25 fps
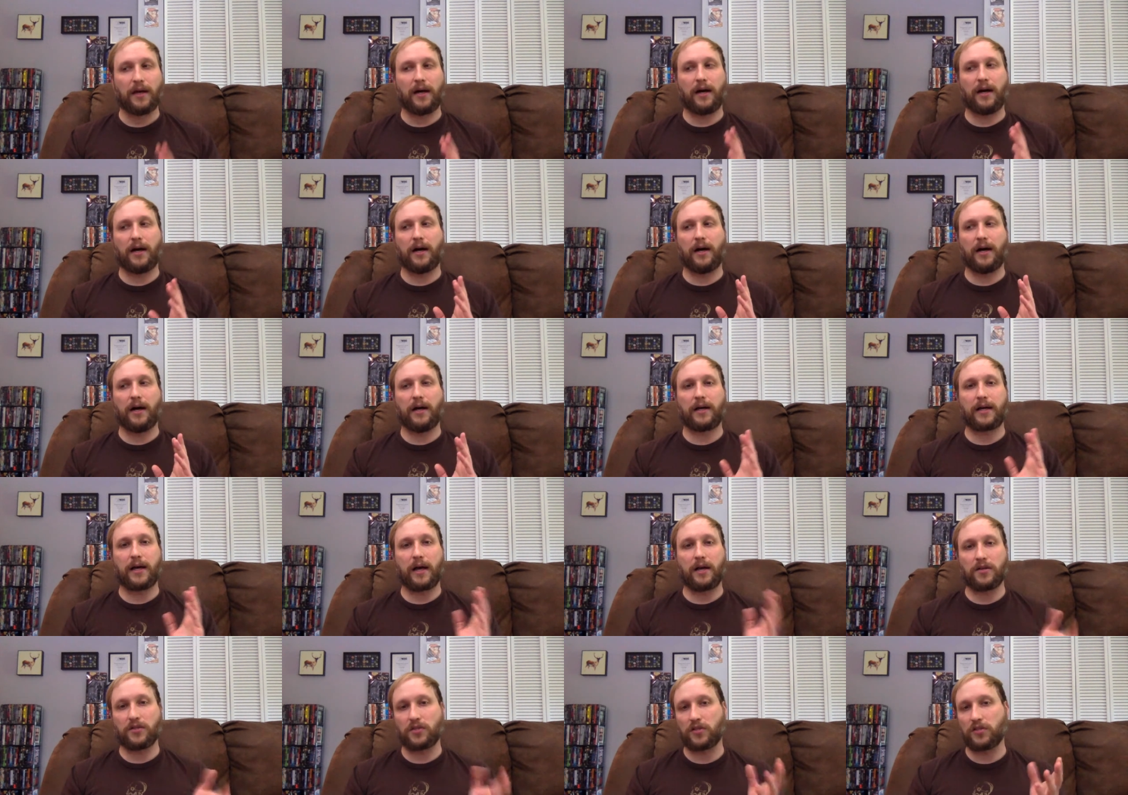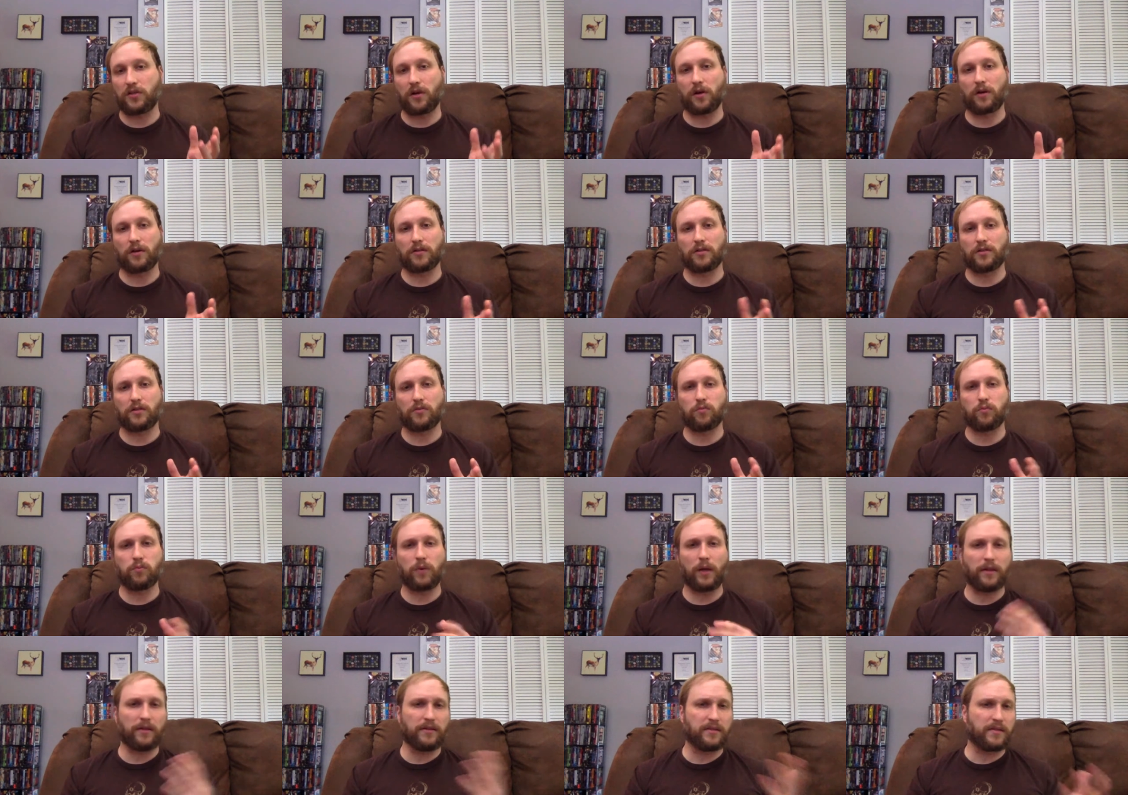Uh, it kind of starts
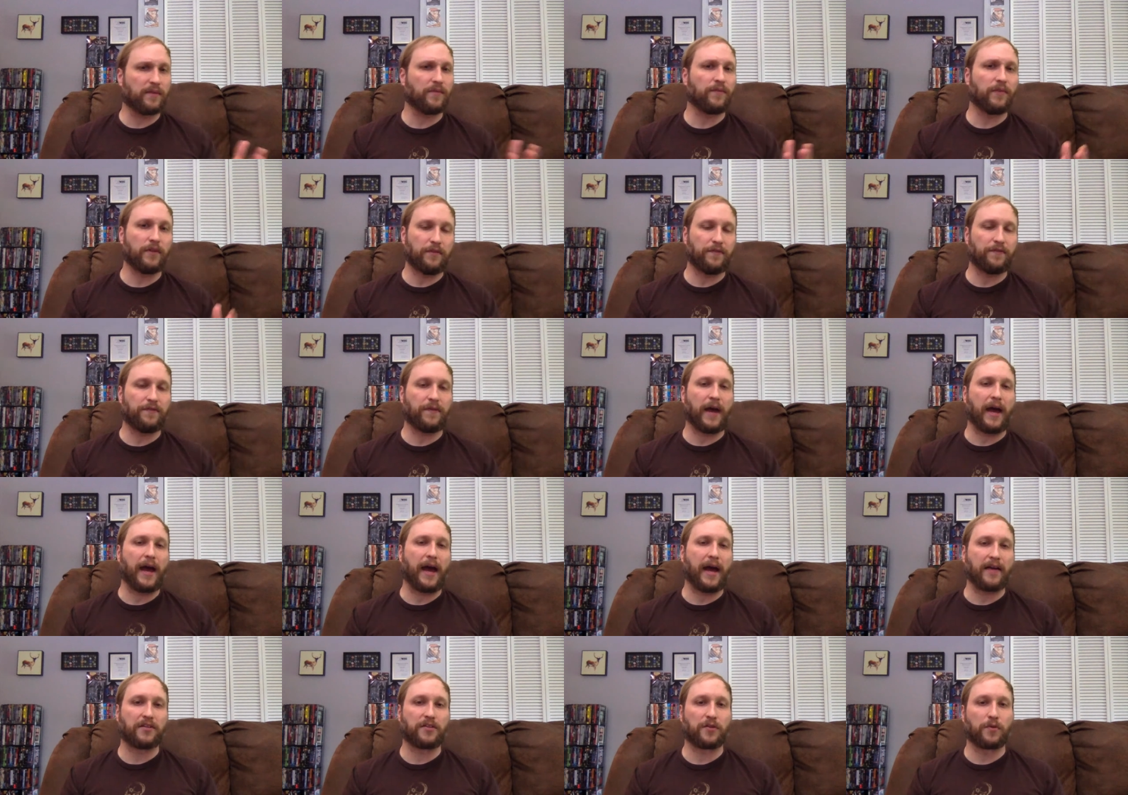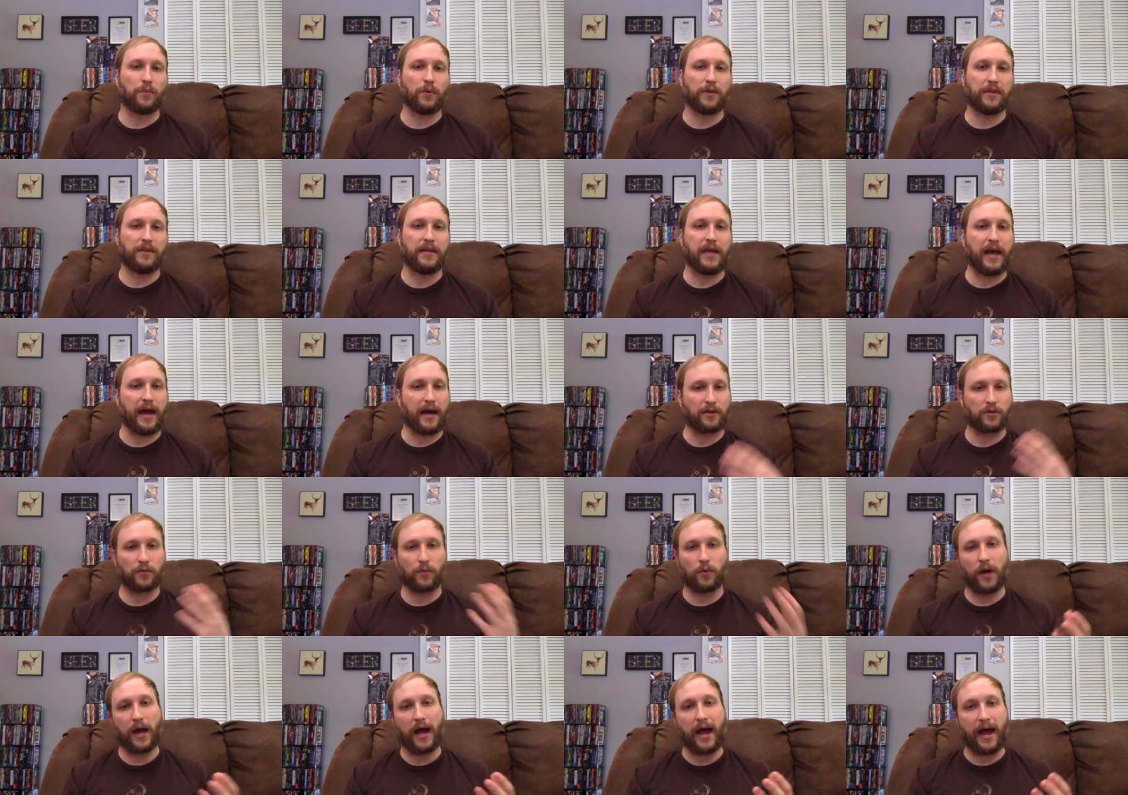relatively fast with the
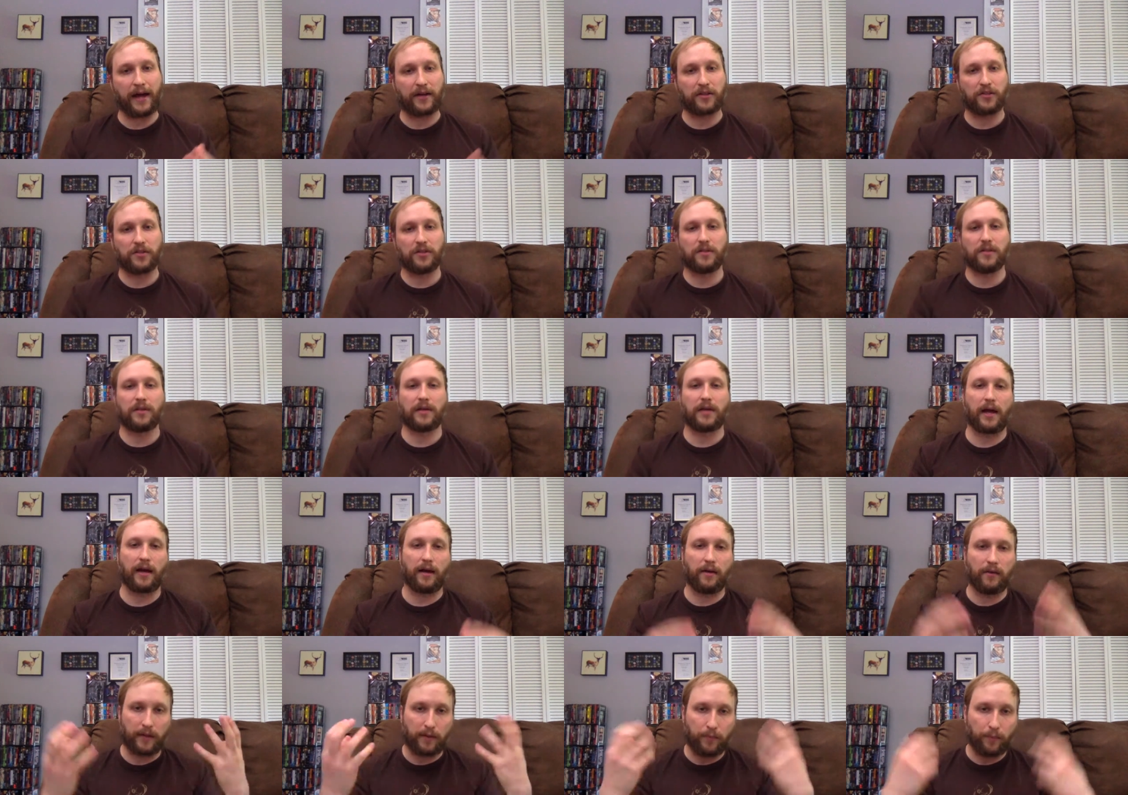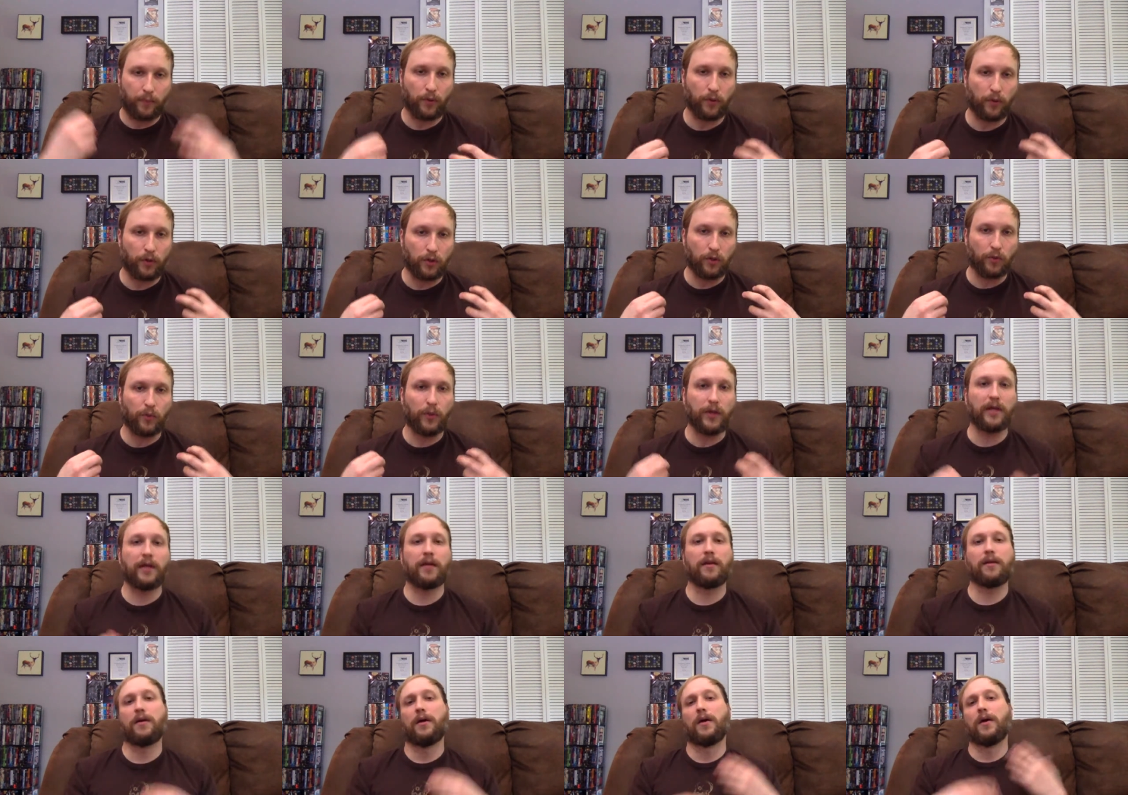actual action to kind of like pull you
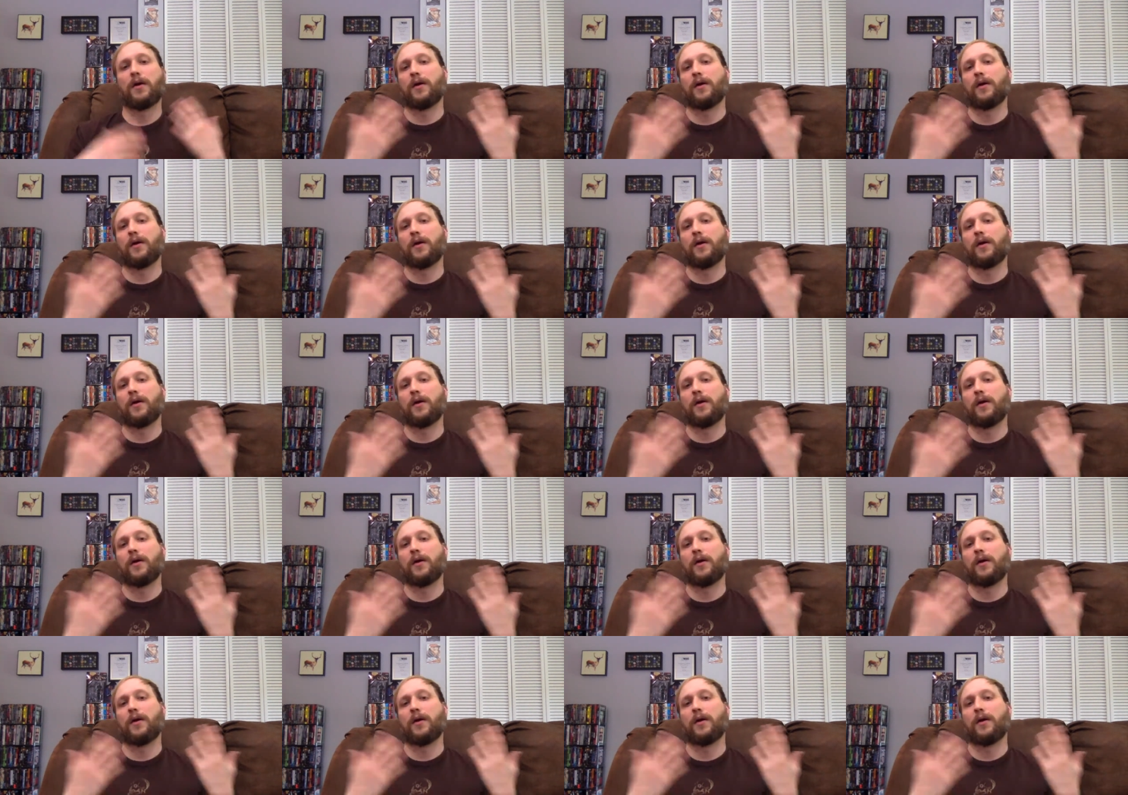in.